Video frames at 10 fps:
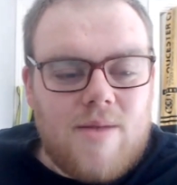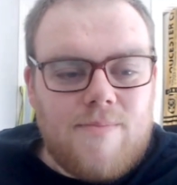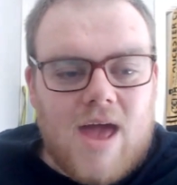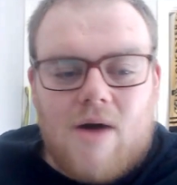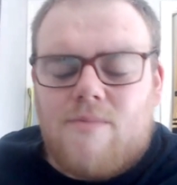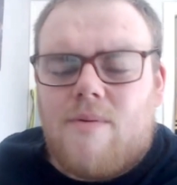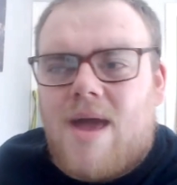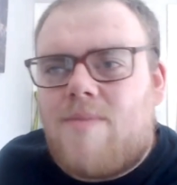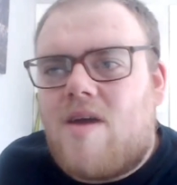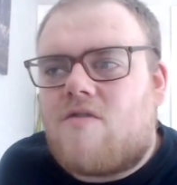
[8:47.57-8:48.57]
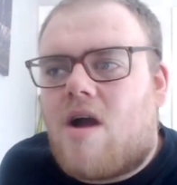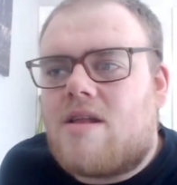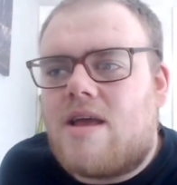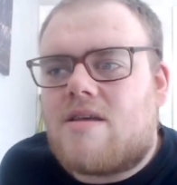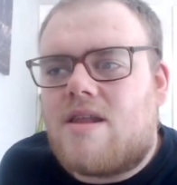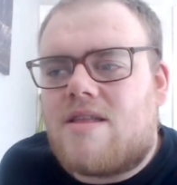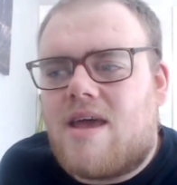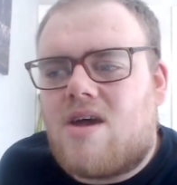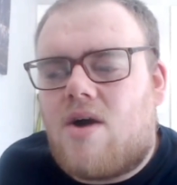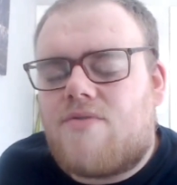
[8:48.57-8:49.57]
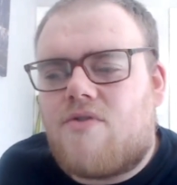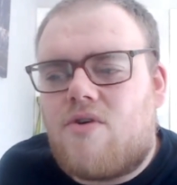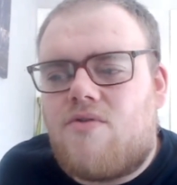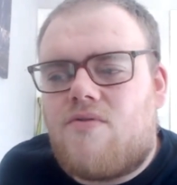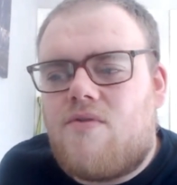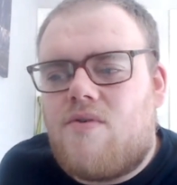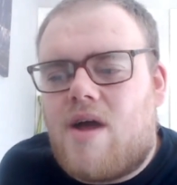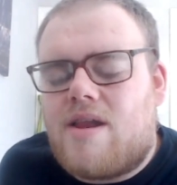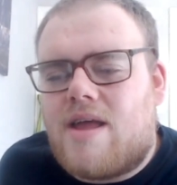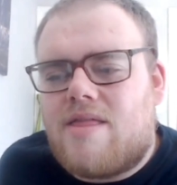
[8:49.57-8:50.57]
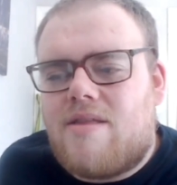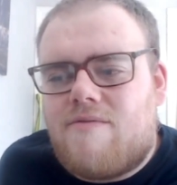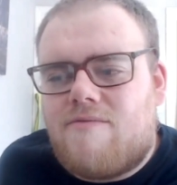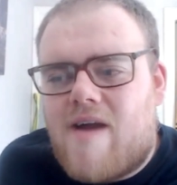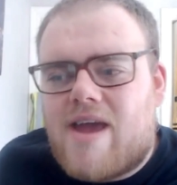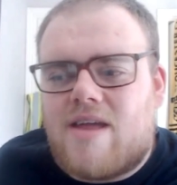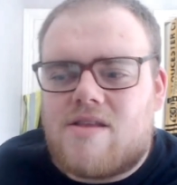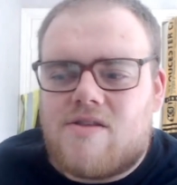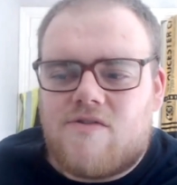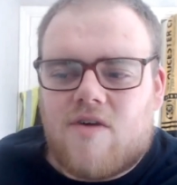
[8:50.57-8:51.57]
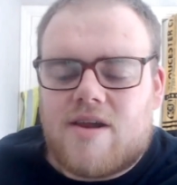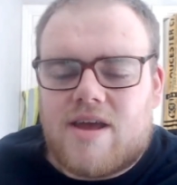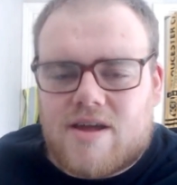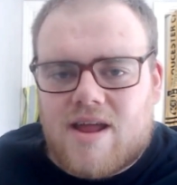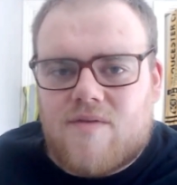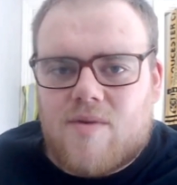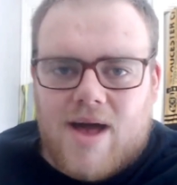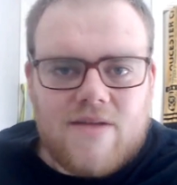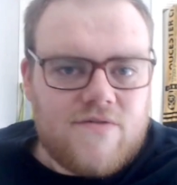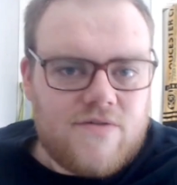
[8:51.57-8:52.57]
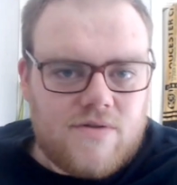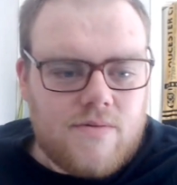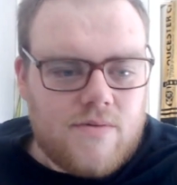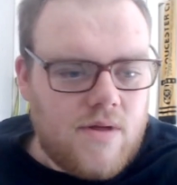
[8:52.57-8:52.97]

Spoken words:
Andrade is going to take it off Truth, and then Rey and Andrade are going to have a match, and